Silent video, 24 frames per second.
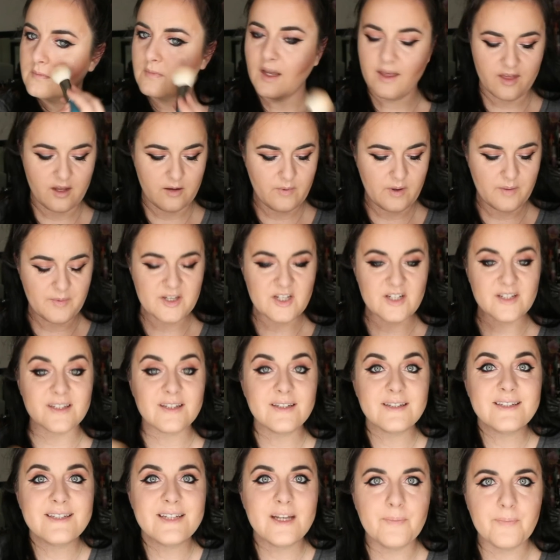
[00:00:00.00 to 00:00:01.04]
Then maybe just a
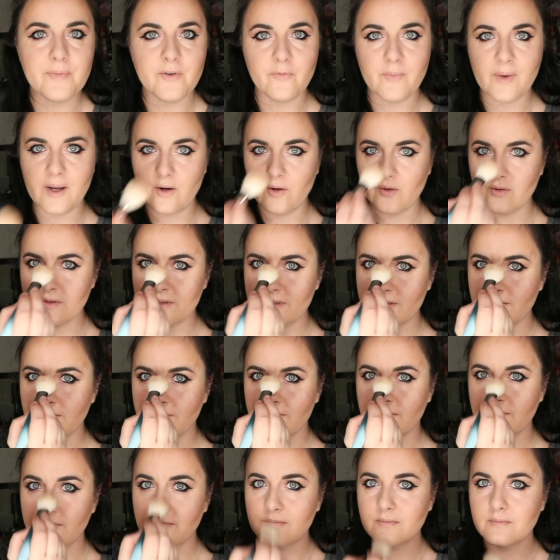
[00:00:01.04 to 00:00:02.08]
tip of my nose,
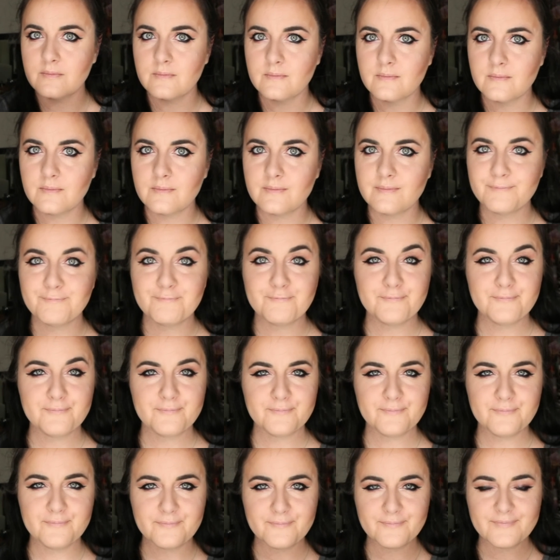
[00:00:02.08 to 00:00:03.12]

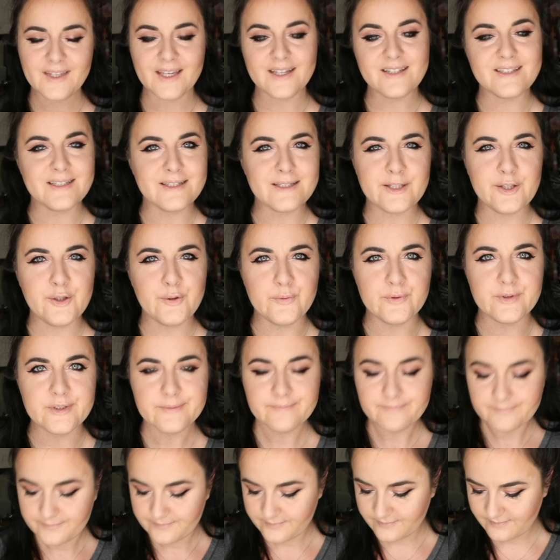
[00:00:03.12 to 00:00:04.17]
because it's cute.
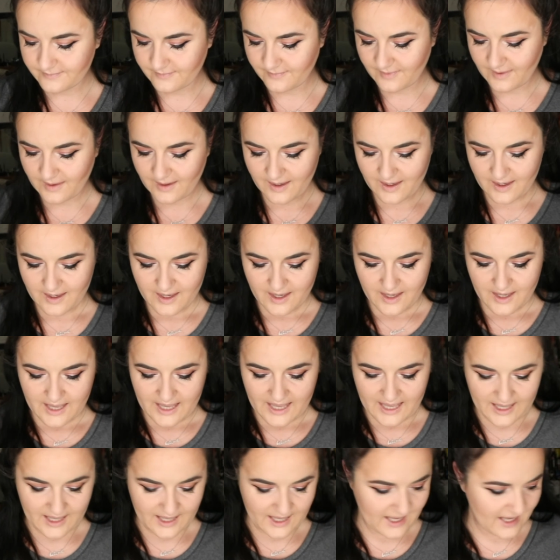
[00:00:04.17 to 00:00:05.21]

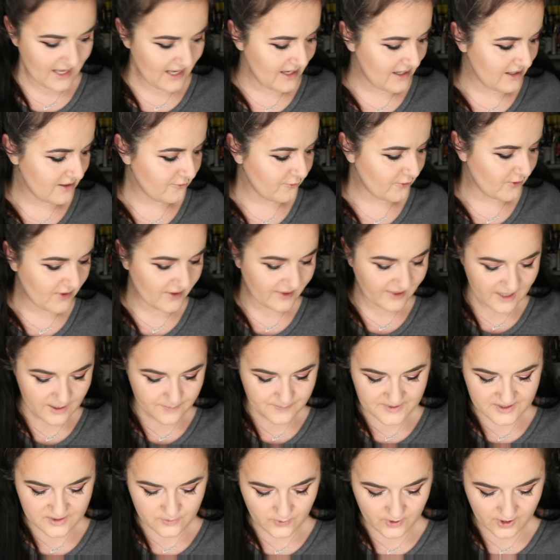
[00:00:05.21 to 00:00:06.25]
And for the
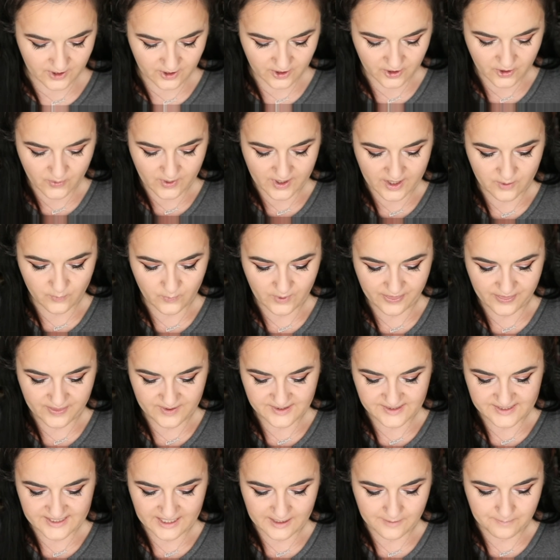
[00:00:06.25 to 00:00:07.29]
lips, we're gonna go in with the
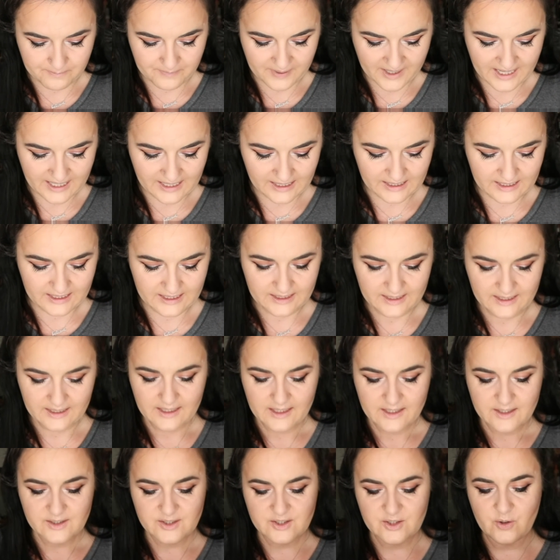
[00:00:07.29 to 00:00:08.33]
same pink.
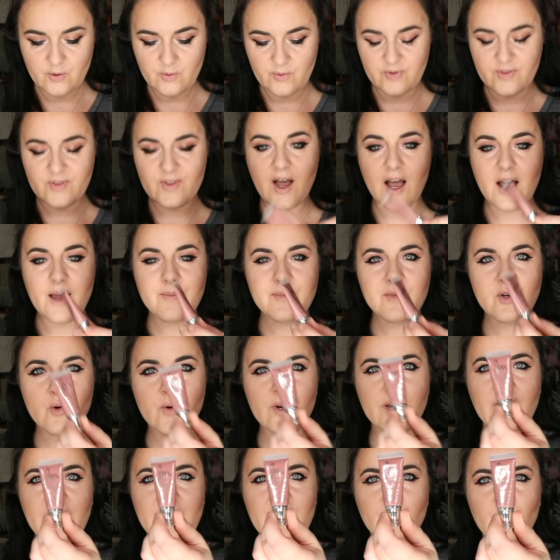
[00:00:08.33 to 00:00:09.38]
So I'm
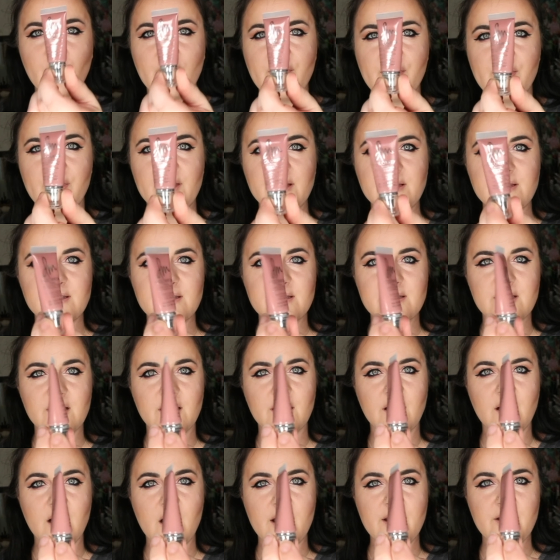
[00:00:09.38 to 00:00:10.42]
going in with this
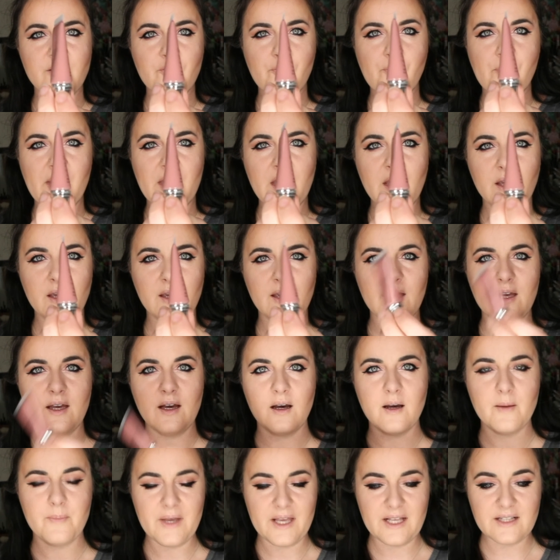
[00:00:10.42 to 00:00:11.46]
kind of pink.
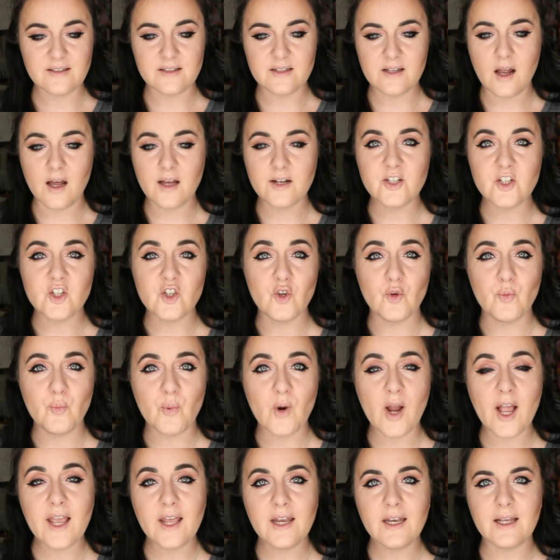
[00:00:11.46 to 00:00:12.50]
It's not too
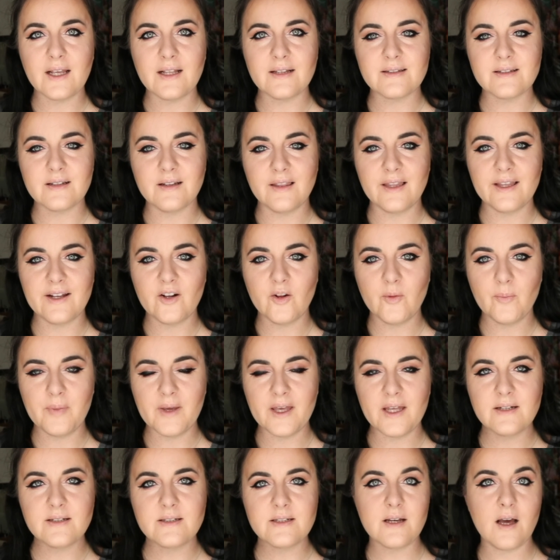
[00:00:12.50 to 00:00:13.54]
bright, it's a little
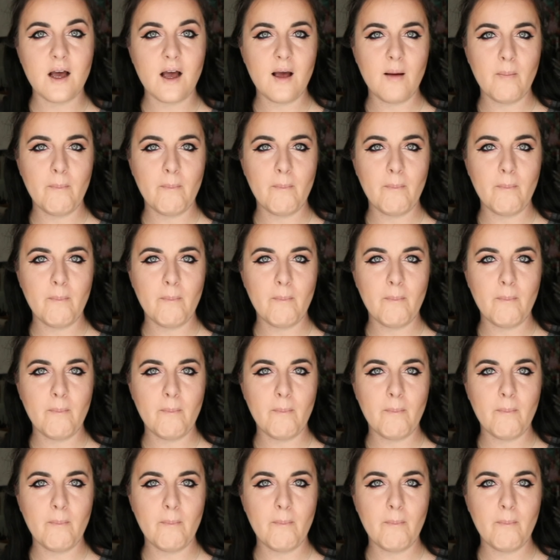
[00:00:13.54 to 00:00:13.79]
bit